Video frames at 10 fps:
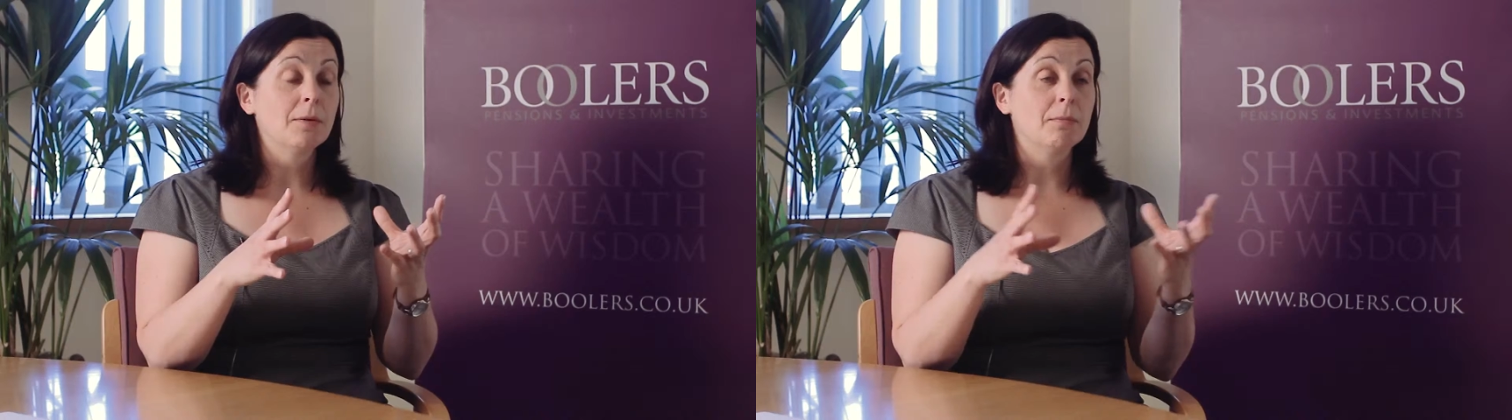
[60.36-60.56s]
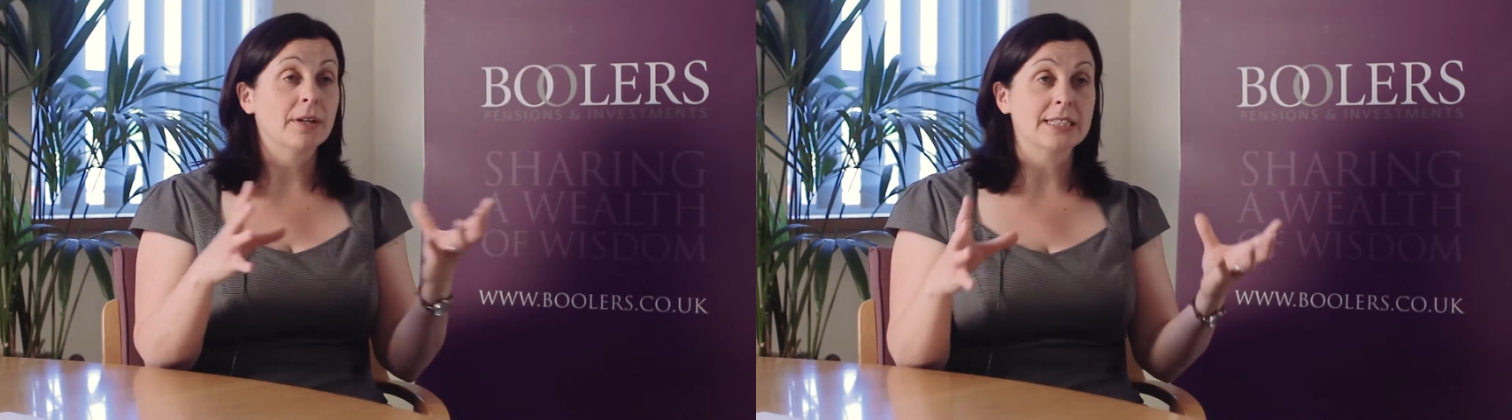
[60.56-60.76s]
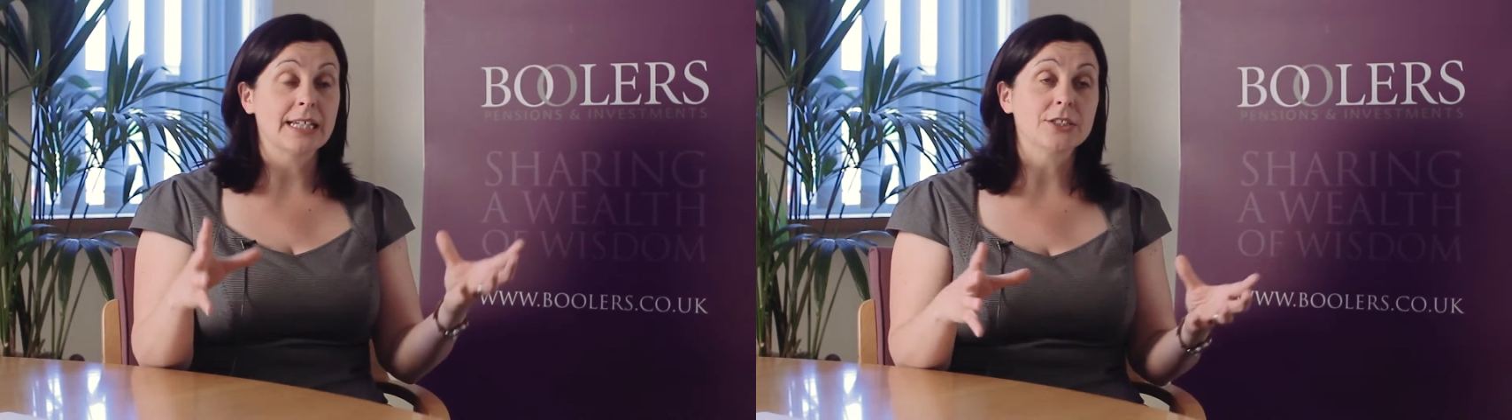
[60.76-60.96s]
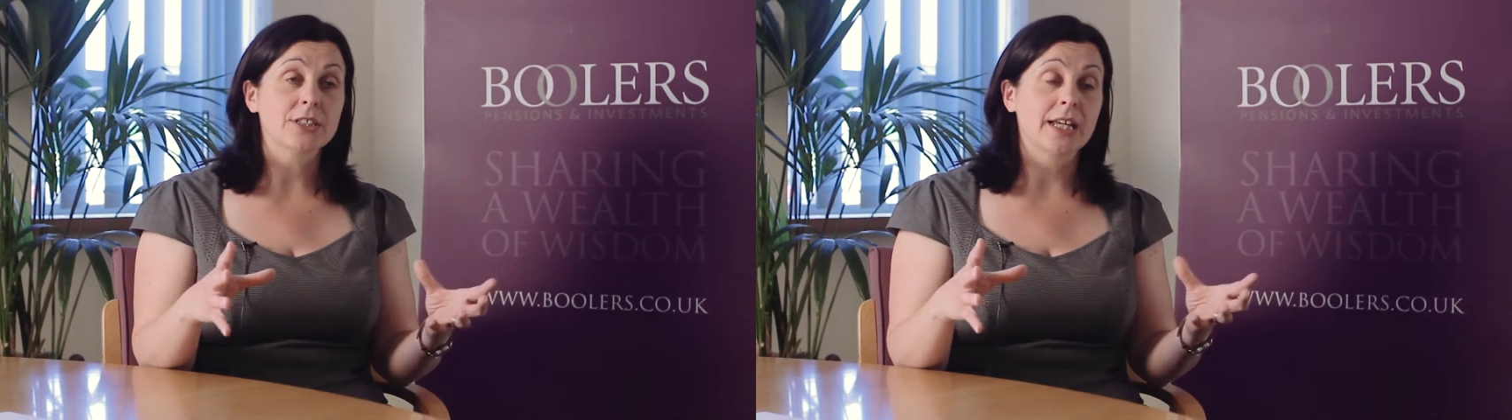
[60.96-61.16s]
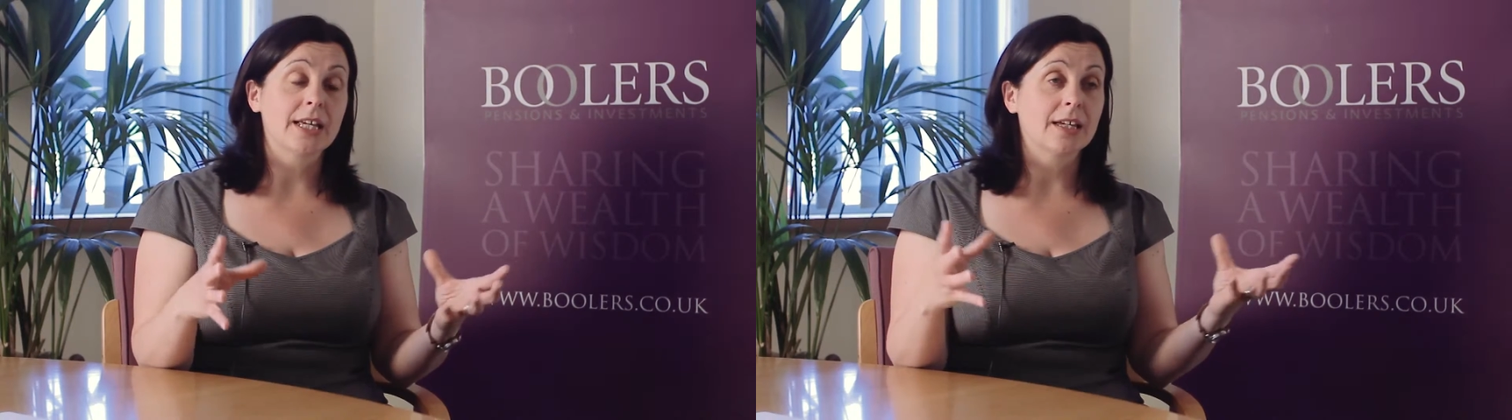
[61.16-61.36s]
But
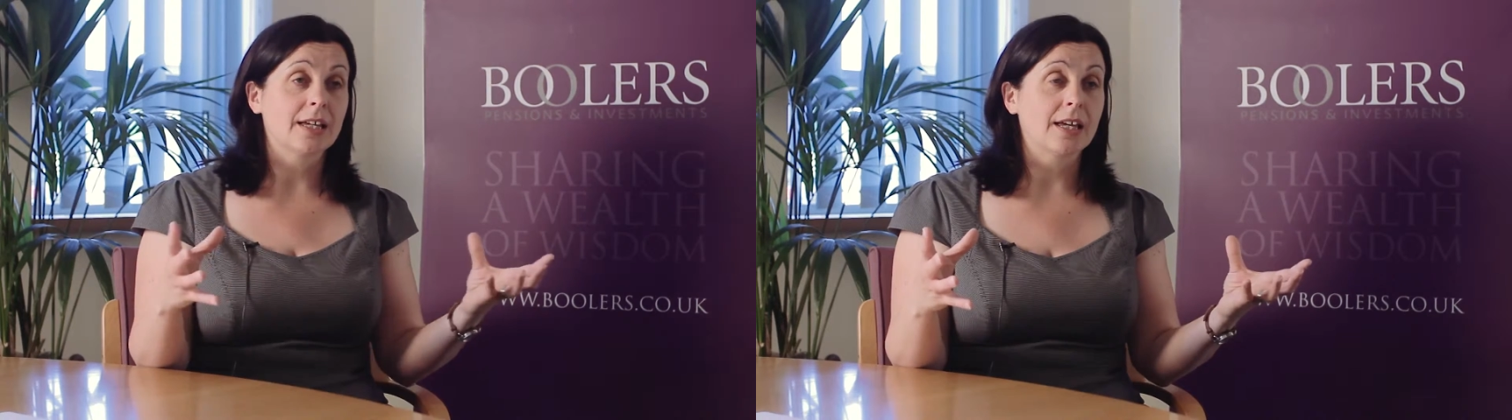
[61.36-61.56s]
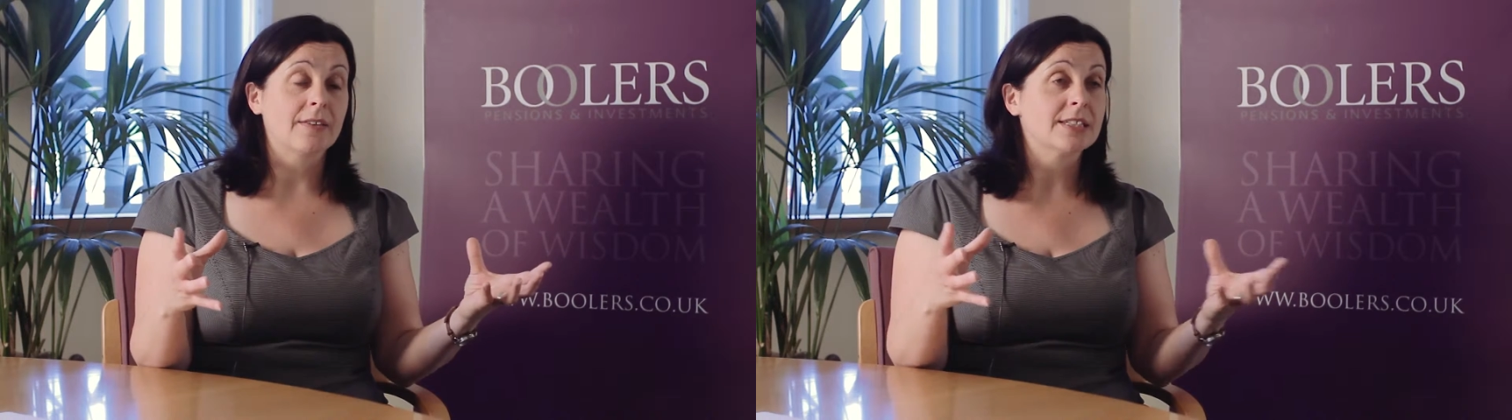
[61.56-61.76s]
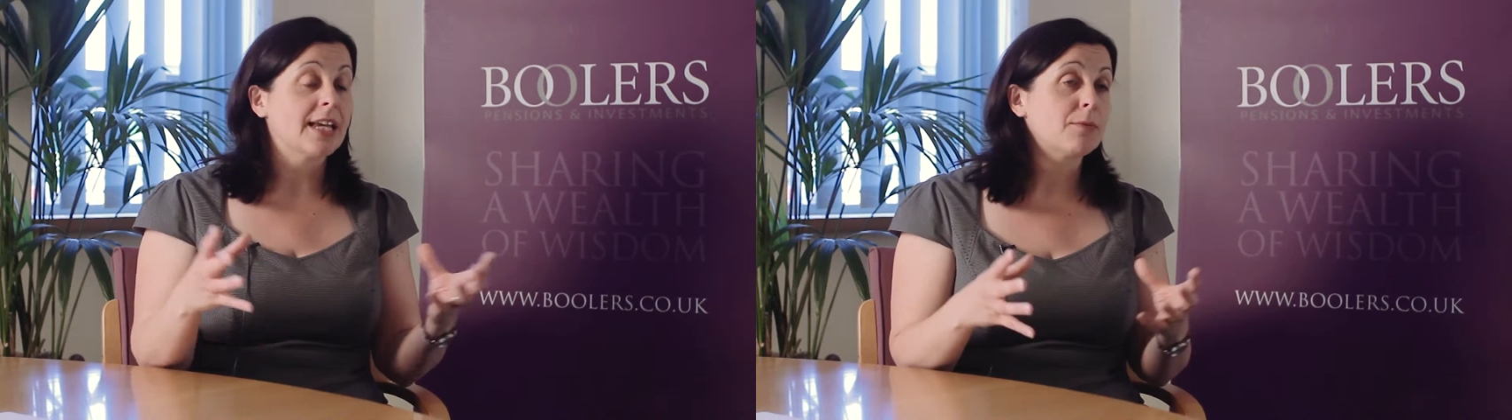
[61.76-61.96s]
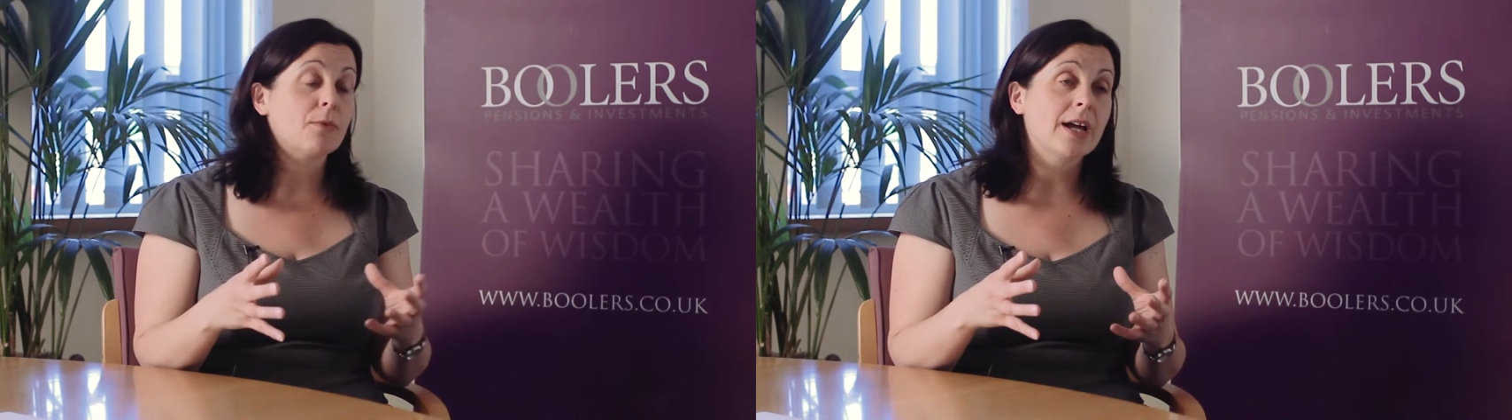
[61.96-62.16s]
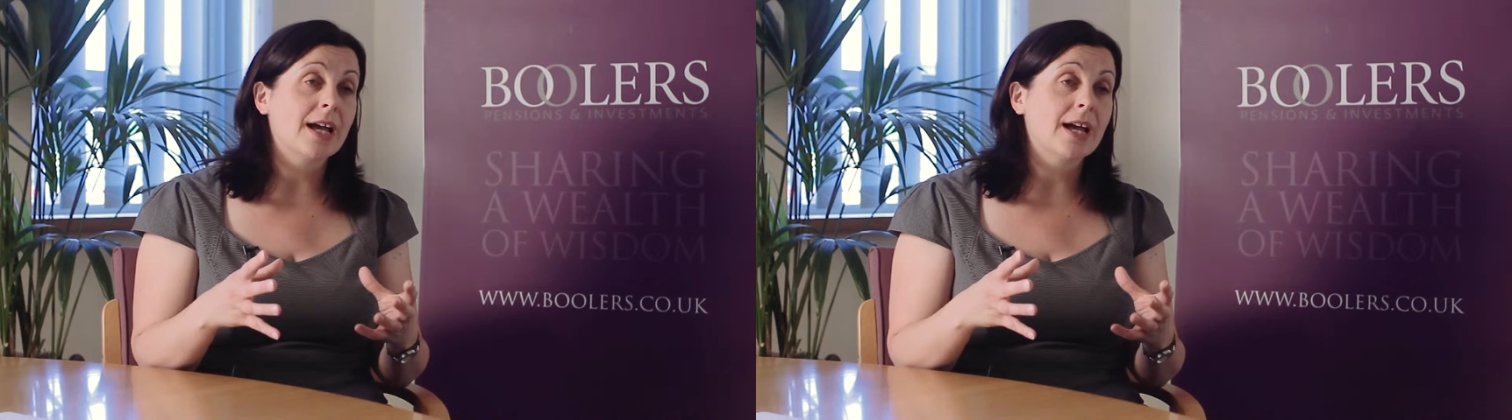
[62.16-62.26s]
essentially, in the same way